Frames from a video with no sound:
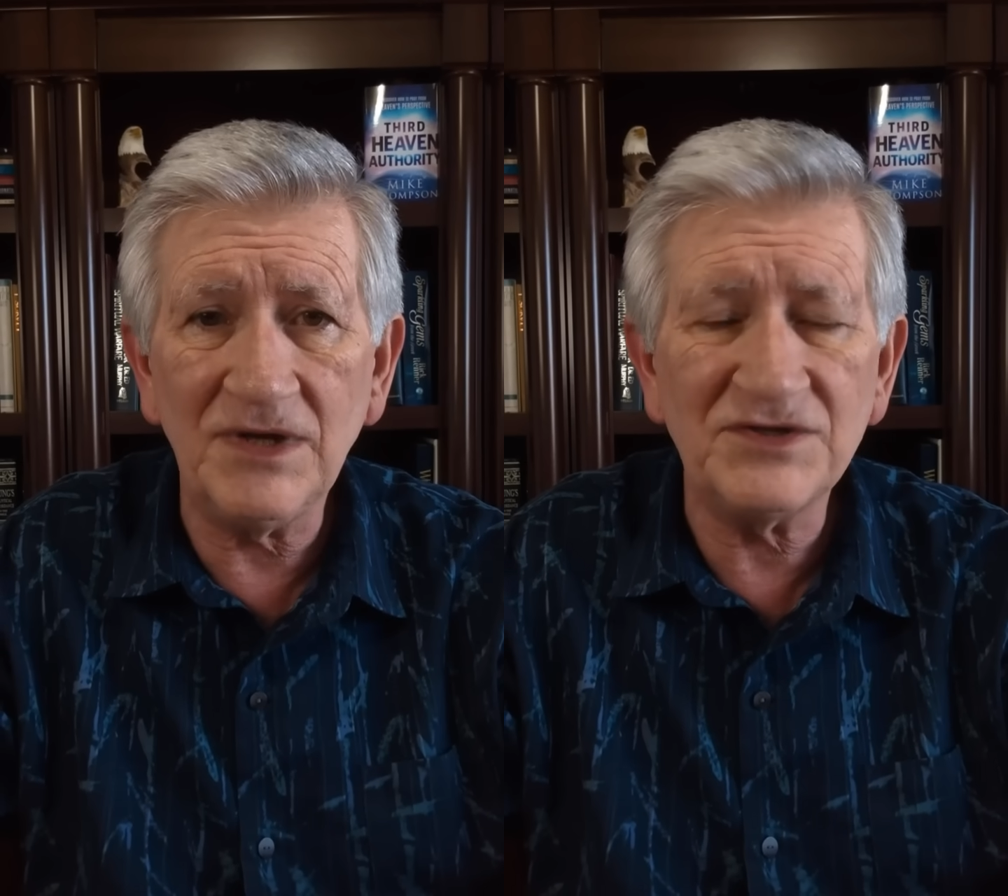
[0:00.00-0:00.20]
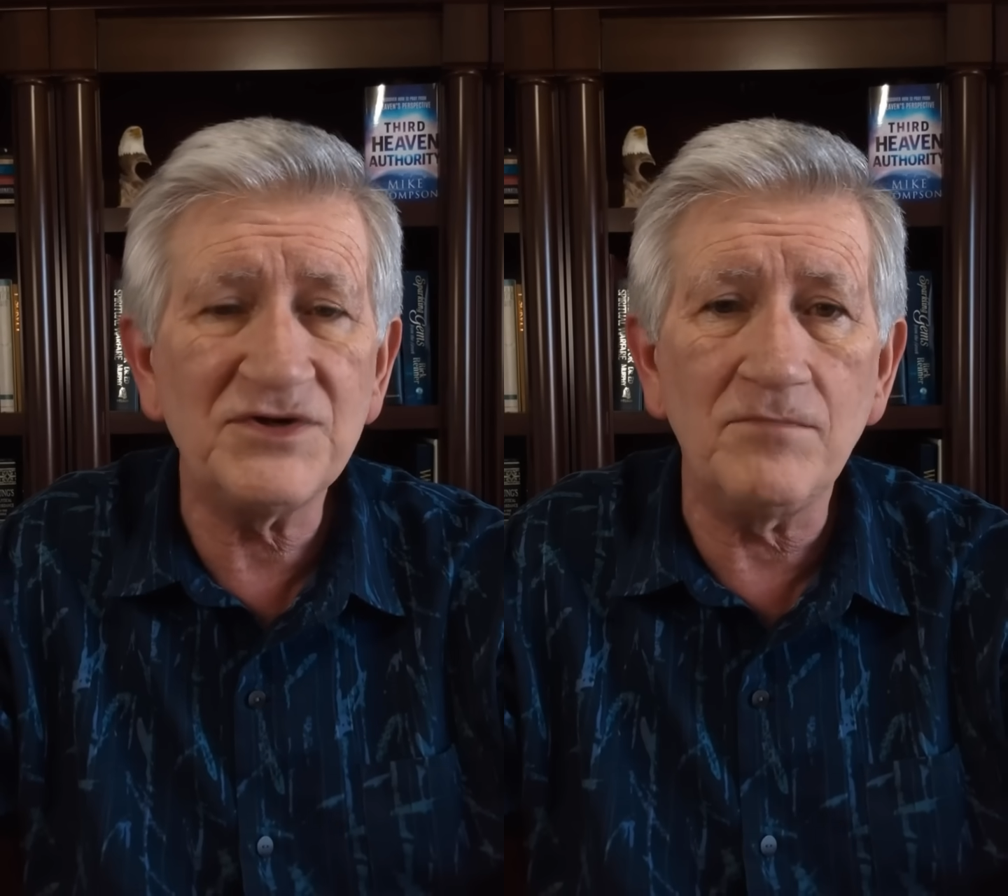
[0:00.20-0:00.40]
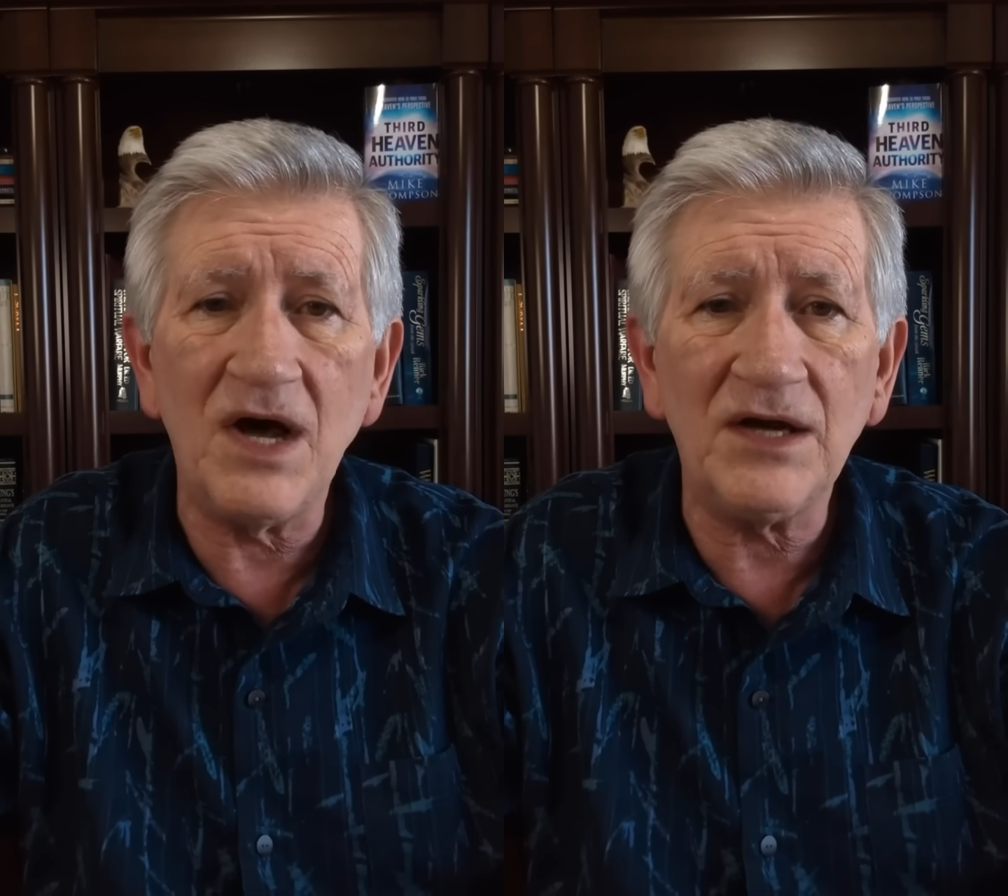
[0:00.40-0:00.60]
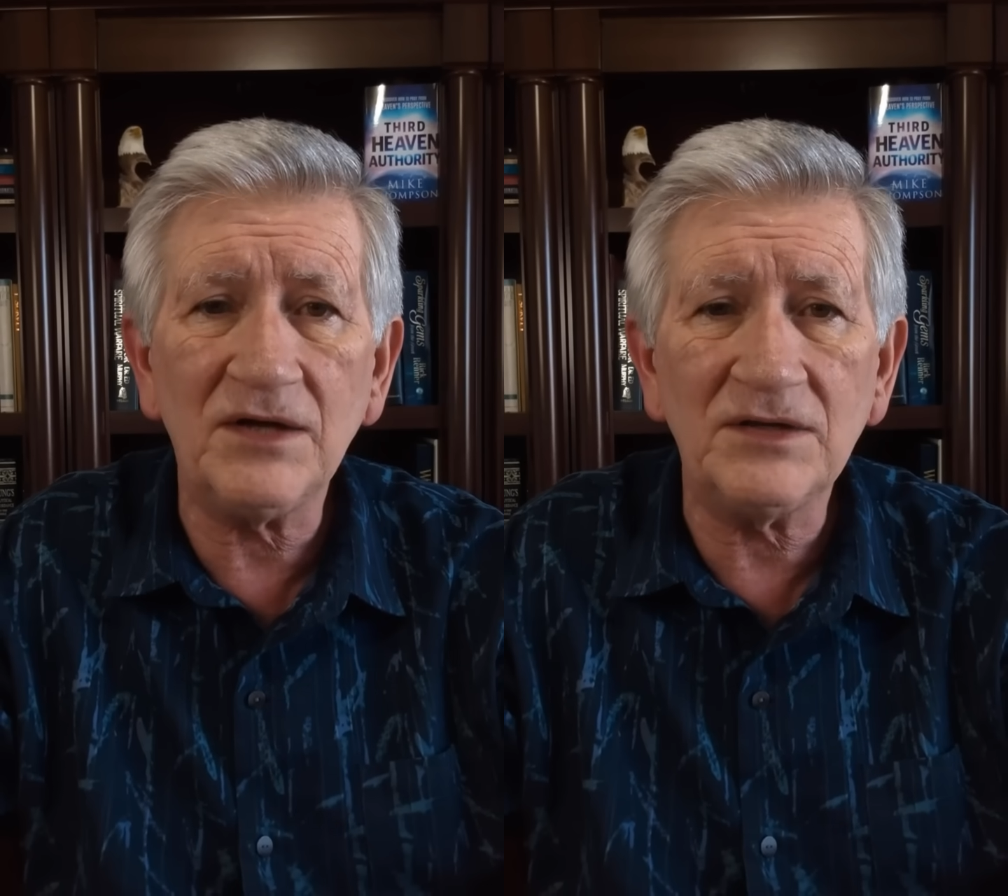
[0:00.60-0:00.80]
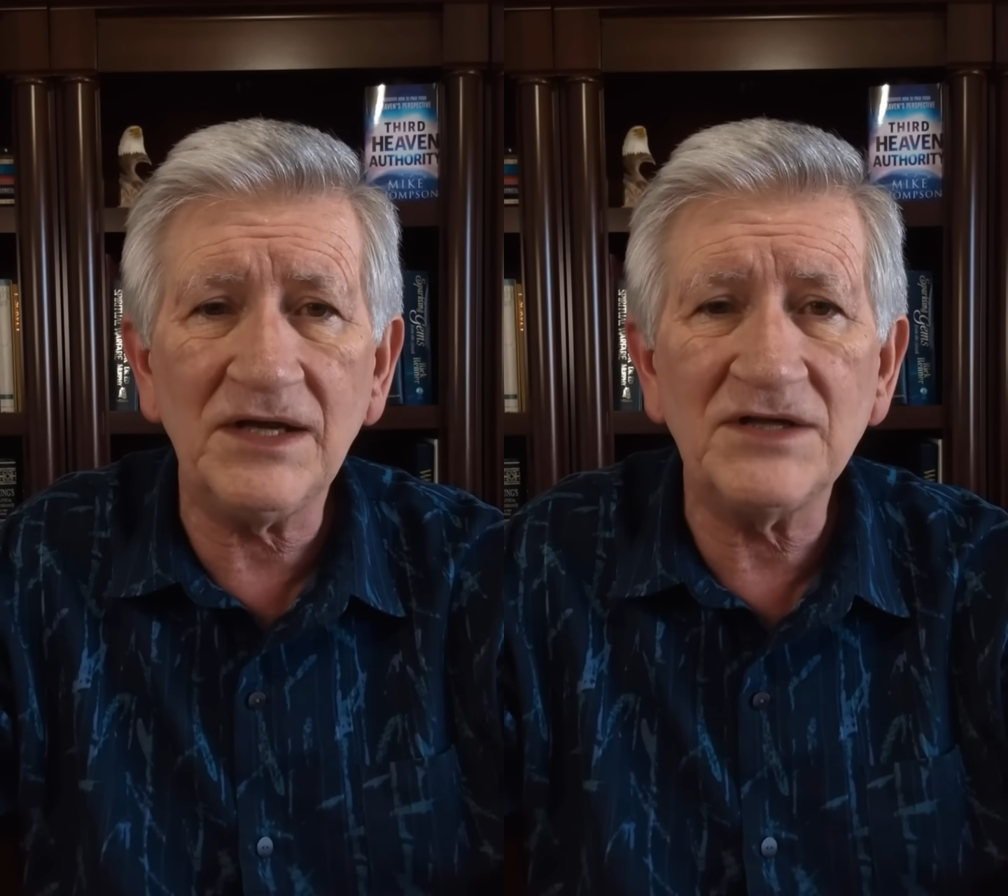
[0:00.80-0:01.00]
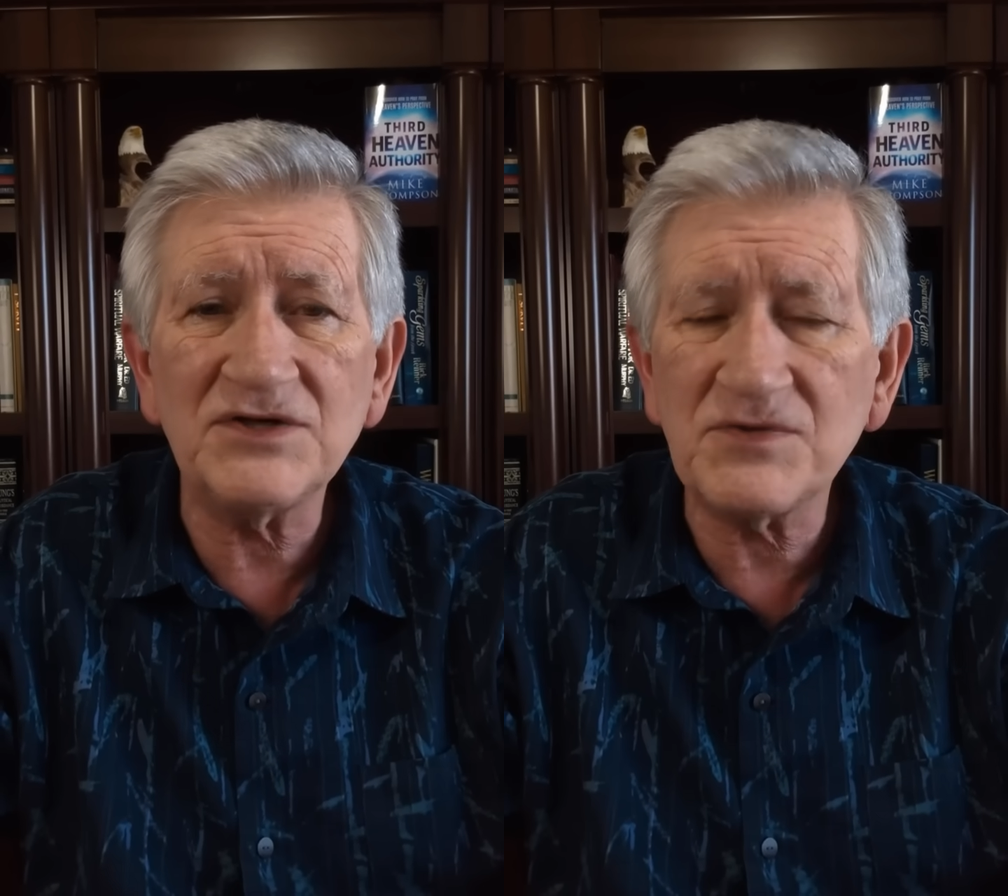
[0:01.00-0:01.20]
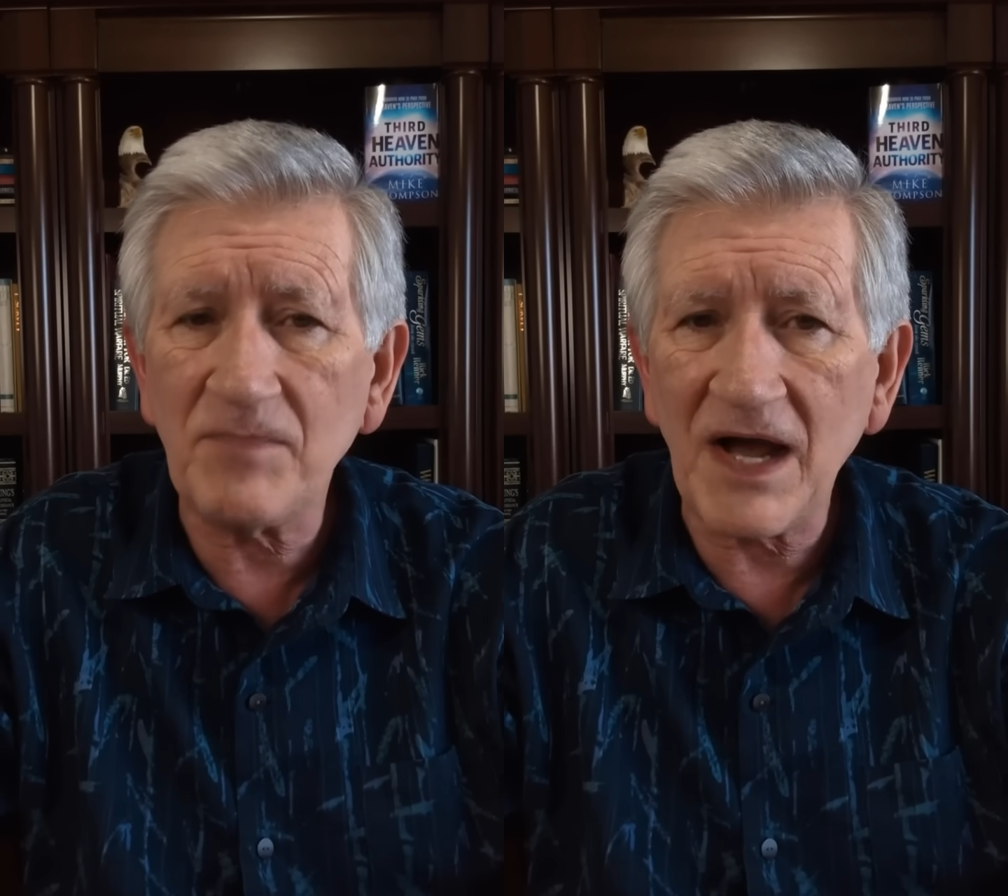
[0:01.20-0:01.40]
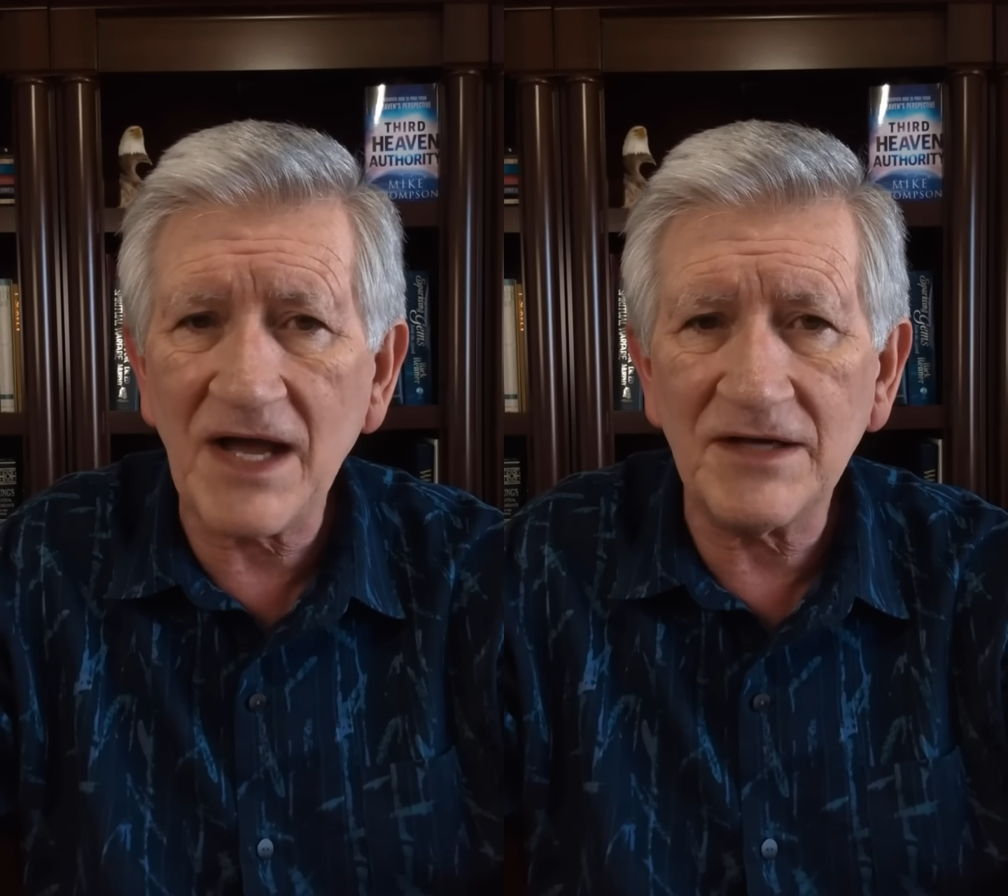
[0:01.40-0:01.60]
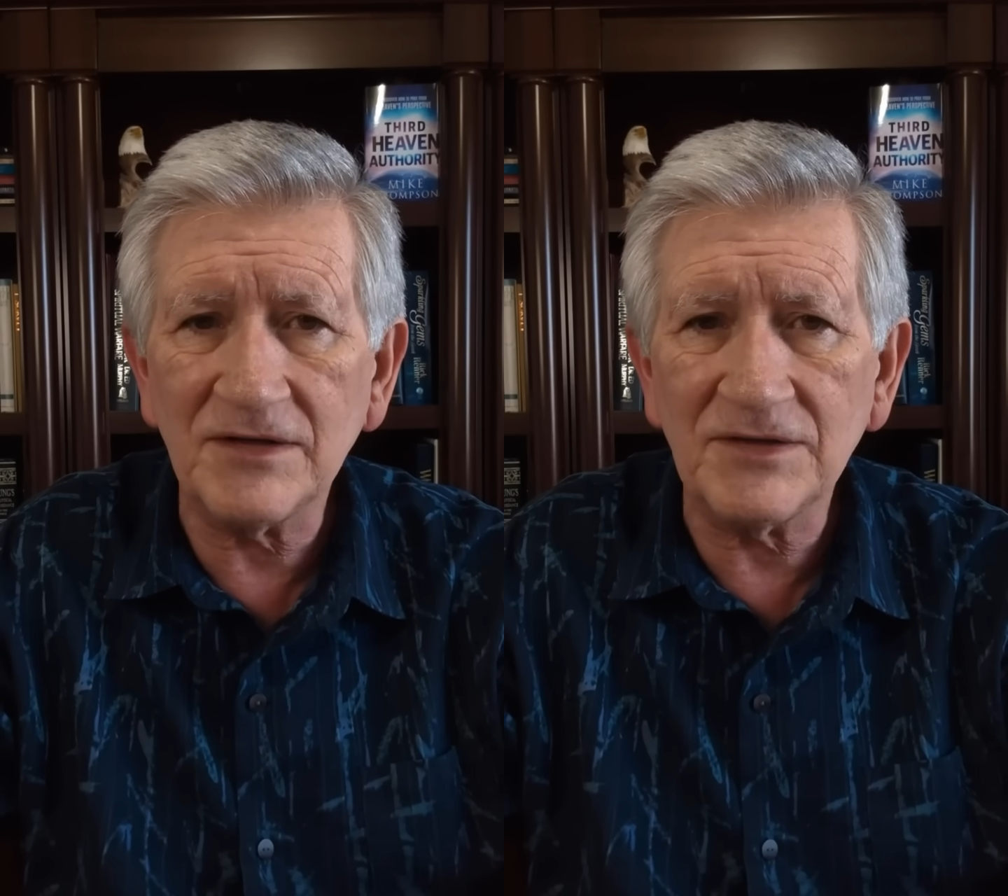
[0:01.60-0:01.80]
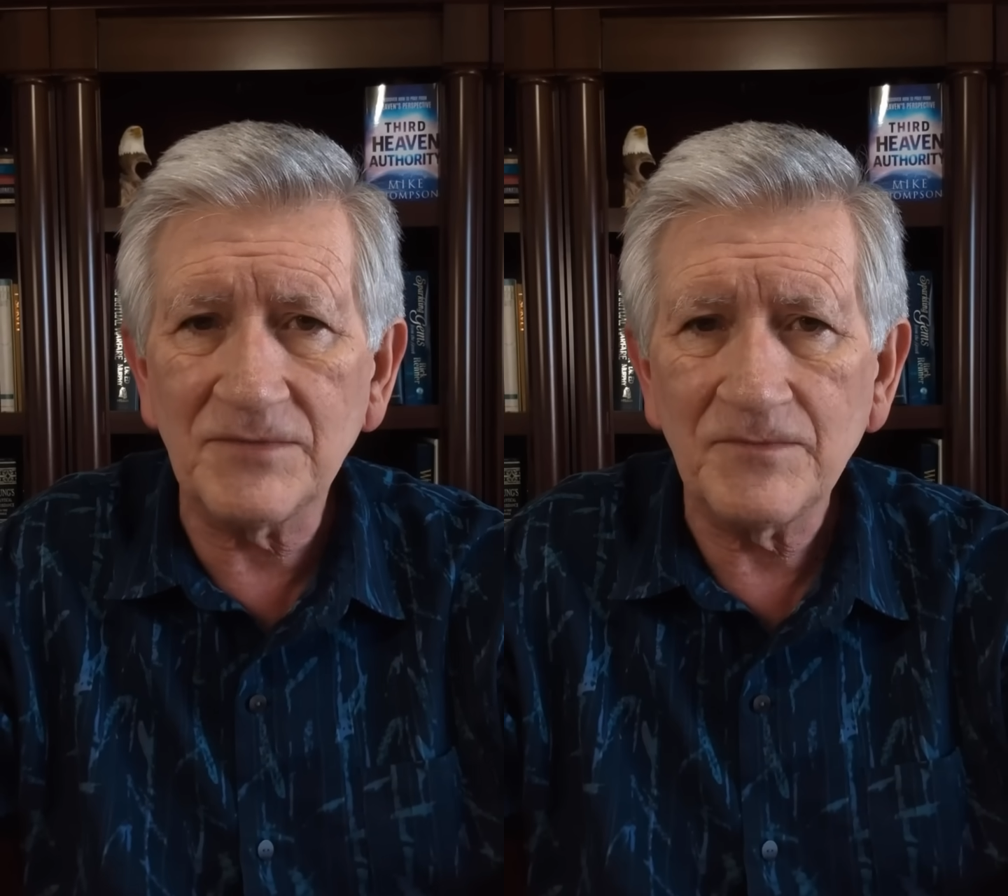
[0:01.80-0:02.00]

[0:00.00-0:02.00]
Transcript: is demonically inspired.